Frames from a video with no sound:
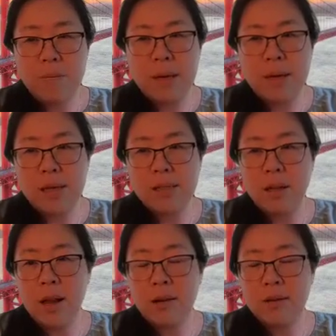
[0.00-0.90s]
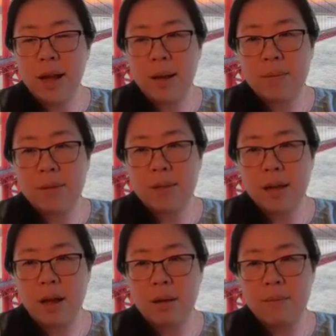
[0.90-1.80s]
because a lot of times
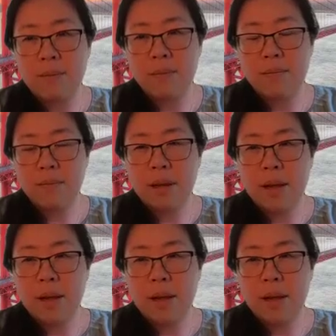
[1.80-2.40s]
the